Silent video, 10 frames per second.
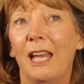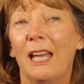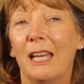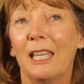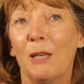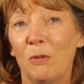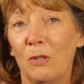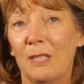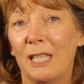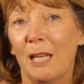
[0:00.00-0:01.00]
uh,
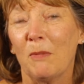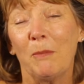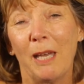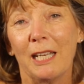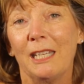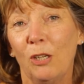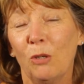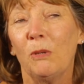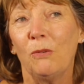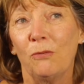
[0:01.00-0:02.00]
ImunStem about a
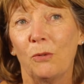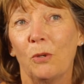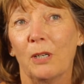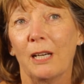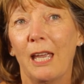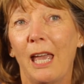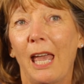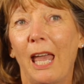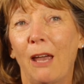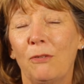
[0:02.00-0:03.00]
year before
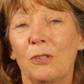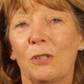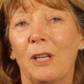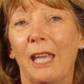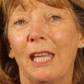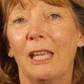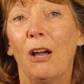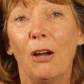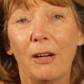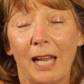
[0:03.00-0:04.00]
after a
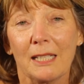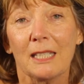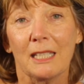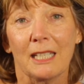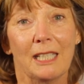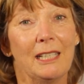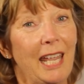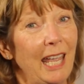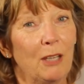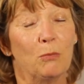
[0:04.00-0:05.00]
car accident and
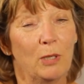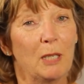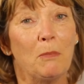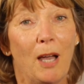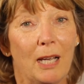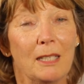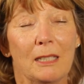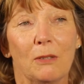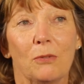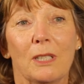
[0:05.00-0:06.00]
had really
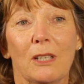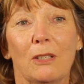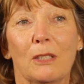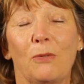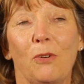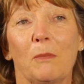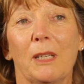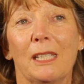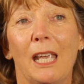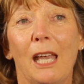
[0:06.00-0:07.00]
positive results from
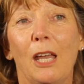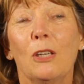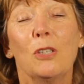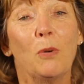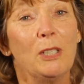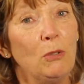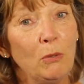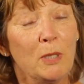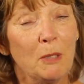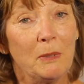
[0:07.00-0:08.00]
it. So I knew
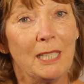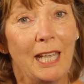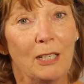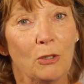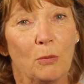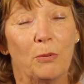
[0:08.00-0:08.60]
it was a botanical